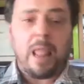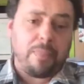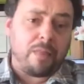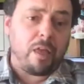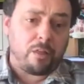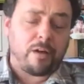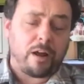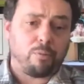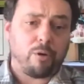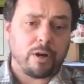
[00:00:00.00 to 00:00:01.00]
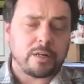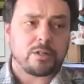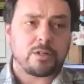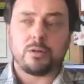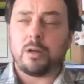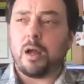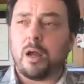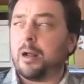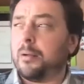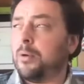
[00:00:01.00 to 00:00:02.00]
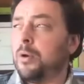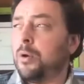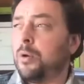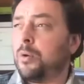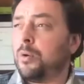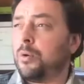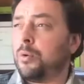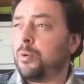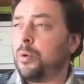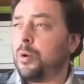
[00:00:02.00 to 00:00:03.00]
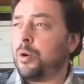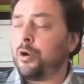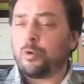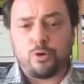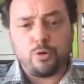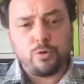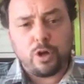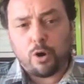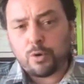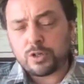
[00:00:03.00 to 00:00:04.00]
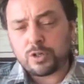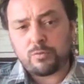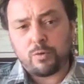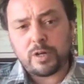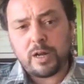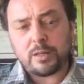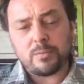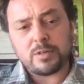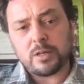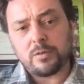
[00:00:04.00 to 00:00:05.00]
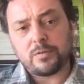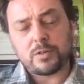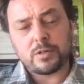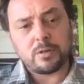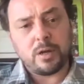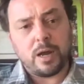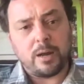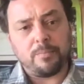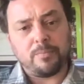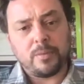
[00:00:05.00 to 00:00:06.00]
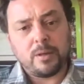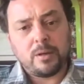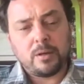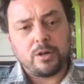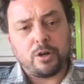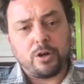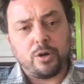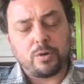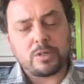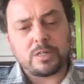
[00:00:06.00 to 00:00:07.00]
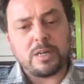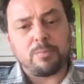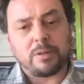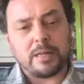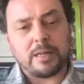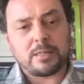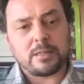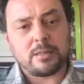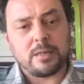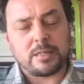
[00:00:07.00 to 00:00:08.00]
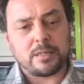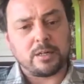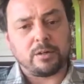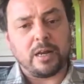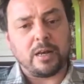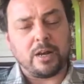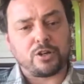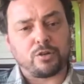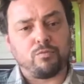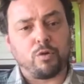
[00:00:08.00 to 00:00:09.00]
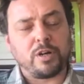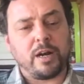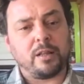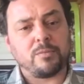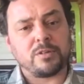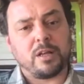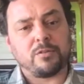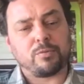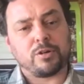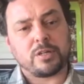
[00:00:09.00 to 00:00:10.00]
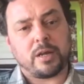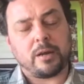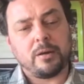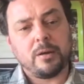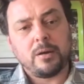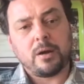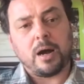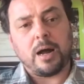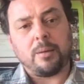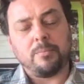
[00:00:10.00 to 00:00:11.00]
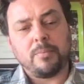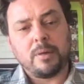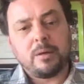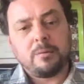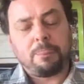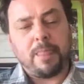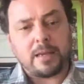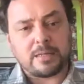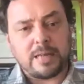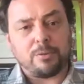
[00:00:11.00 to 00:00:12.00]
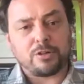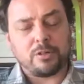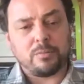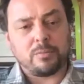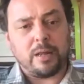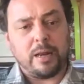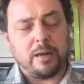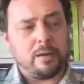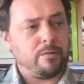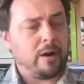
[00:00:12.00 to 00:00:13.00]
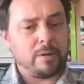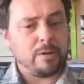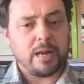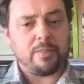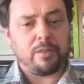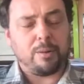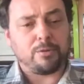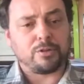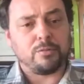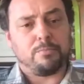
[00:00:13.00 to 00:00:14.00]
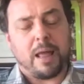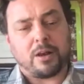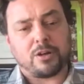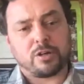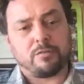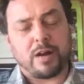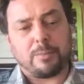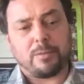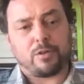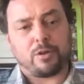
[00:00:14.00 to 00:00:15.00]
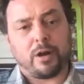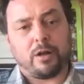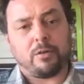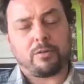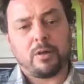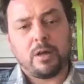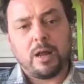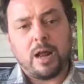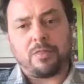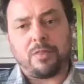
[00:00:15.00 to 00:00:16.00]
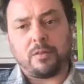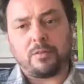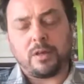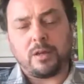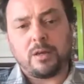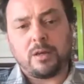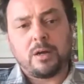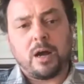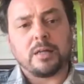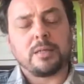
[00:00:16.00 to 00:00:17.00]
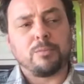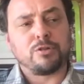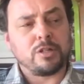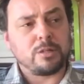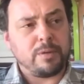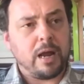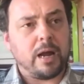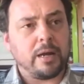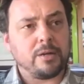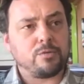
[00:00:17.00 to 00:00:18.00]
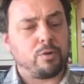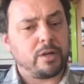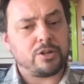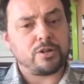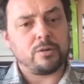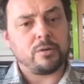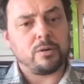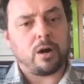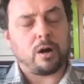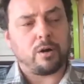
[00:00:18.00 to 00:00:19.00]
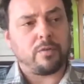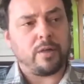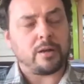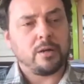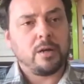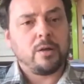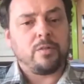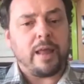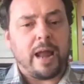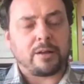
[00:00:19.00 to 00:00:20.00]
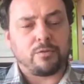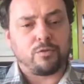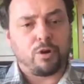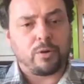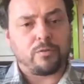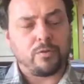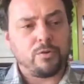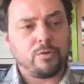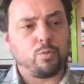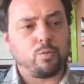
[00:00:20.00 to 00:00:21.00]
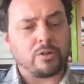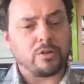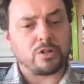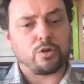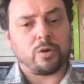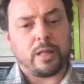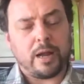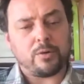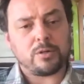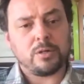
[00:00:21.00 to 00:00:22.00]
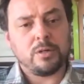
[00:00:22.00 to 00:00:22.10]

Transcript: and then the other final point is uh, you know do the oaks rotate themselves um, you know you don't see plants necessarily in nature rotating themselves per se um, they establish an, an, environment and they're able to manage their environment for their health i think the assumptions behind rotation are that the act of growing food wears the soil out